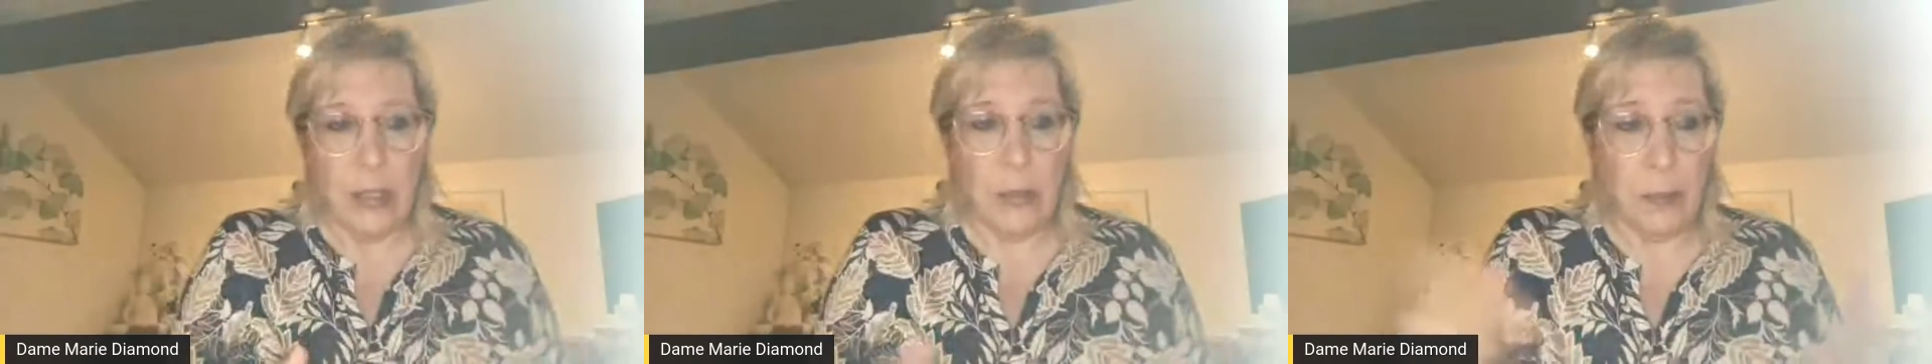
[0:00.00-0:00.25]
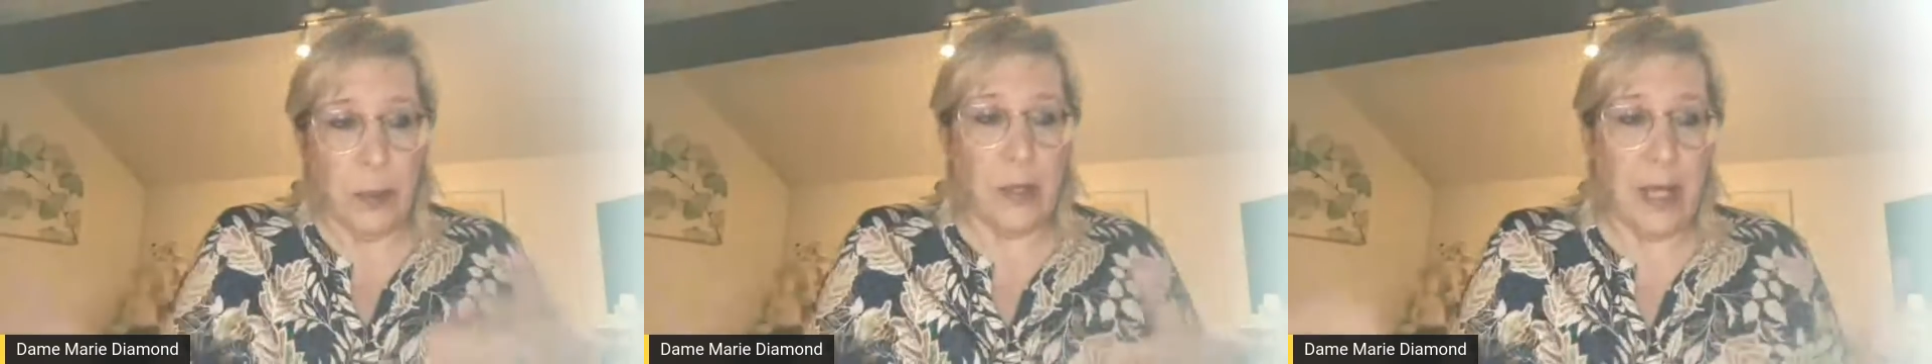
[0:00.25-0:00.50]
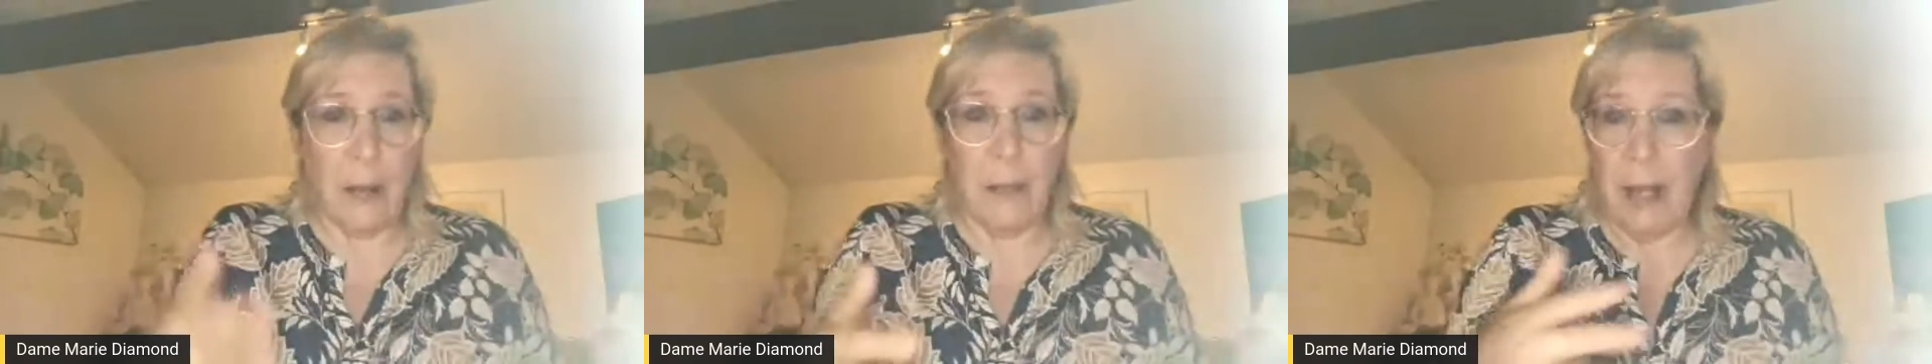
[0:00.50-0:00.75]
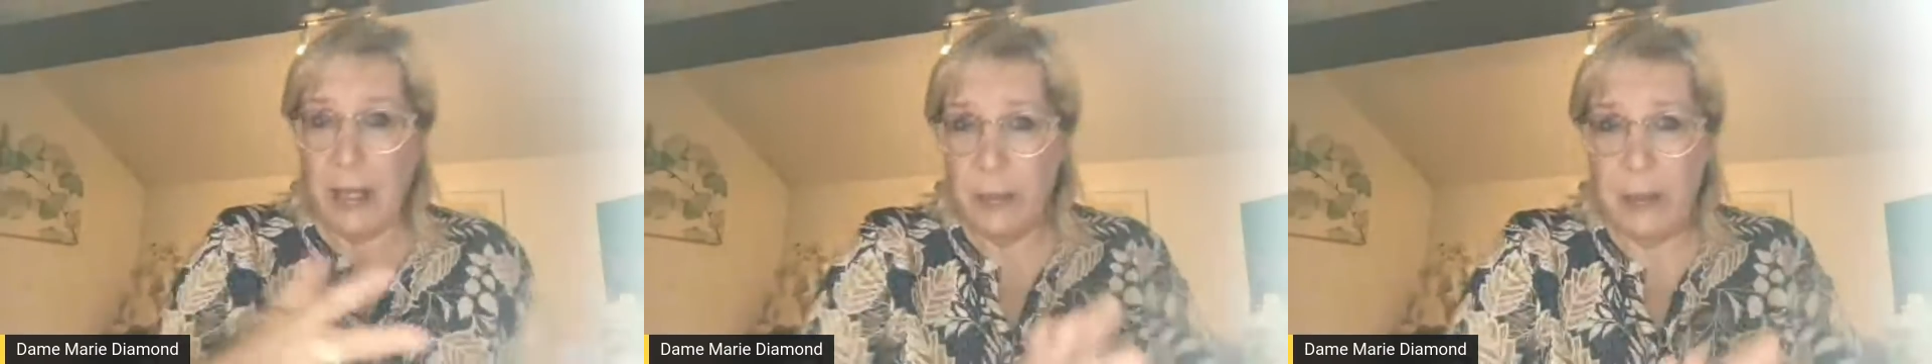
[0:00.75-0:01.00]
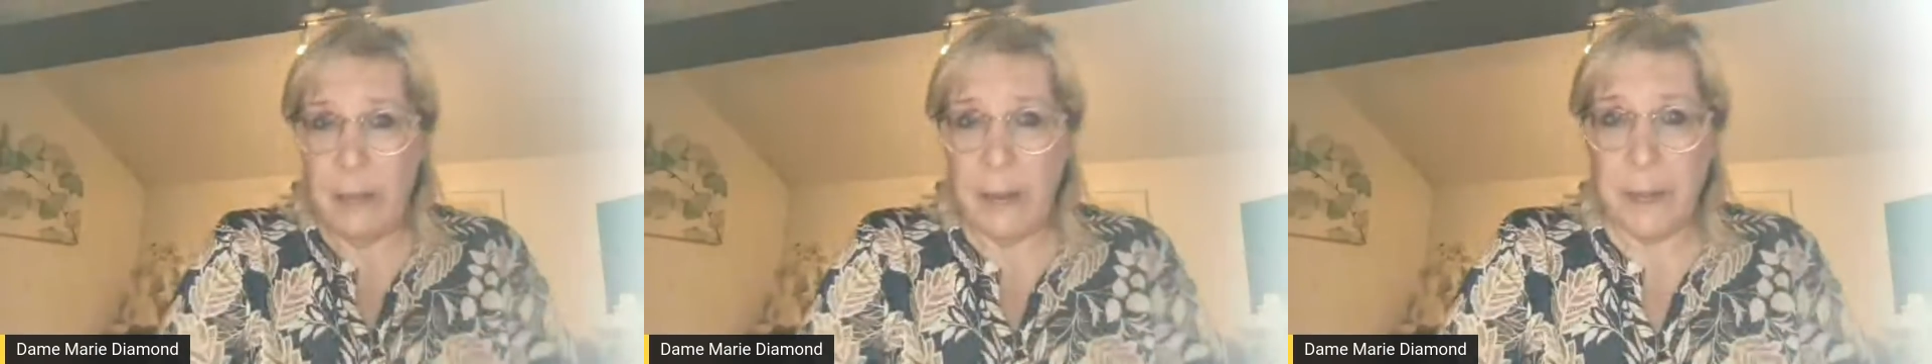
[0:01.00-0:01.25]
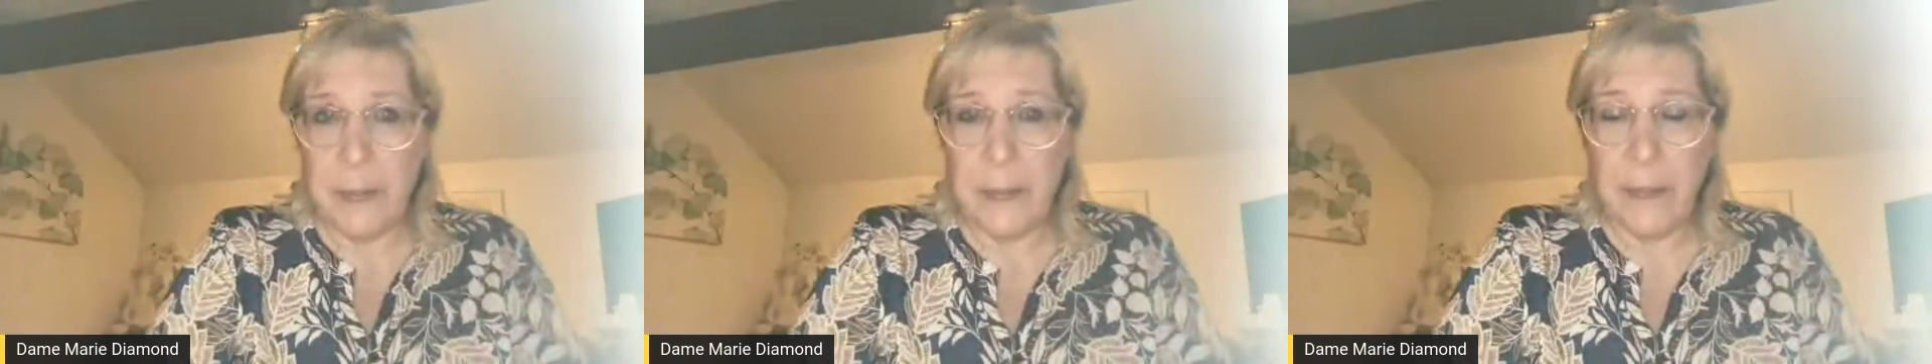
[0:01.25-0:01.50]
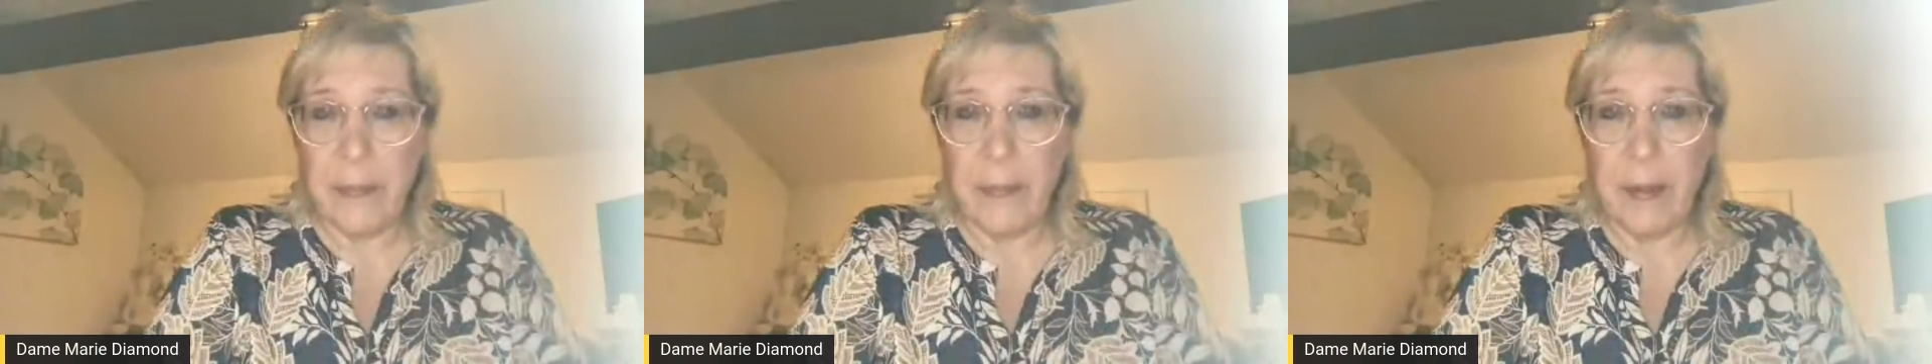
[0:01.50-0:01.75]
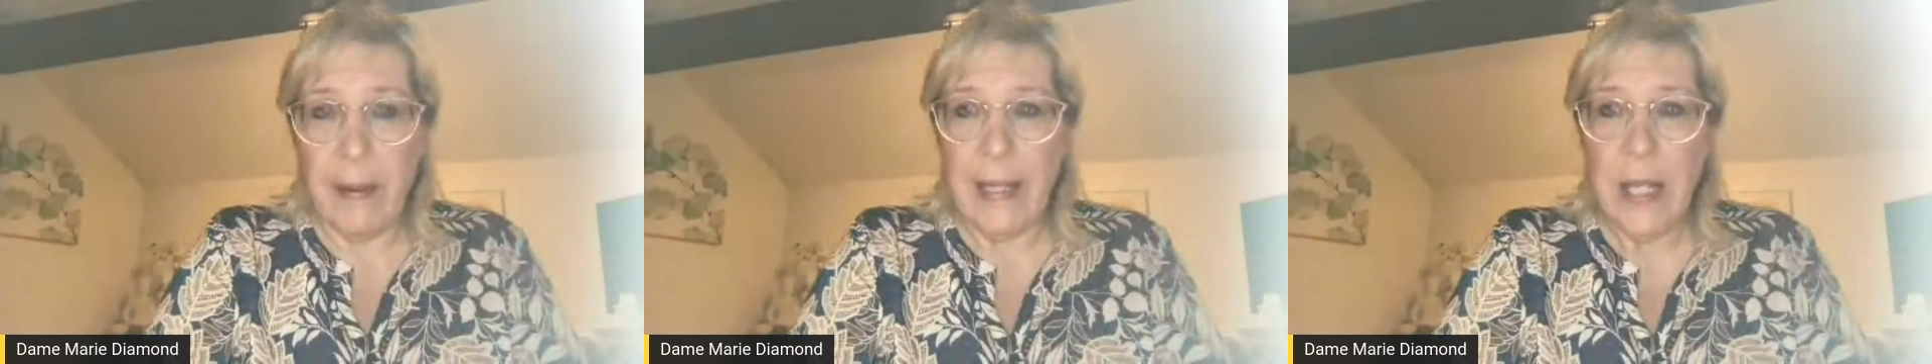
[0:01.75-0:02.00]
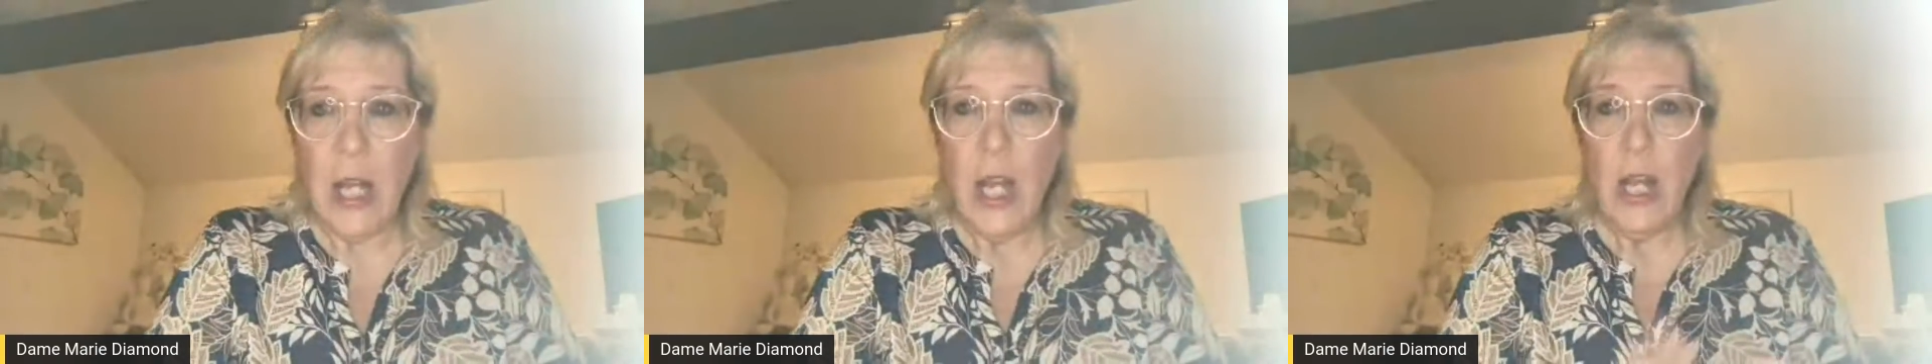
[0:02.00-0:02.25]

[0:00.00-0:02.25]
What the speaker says: you're put down by the women, right?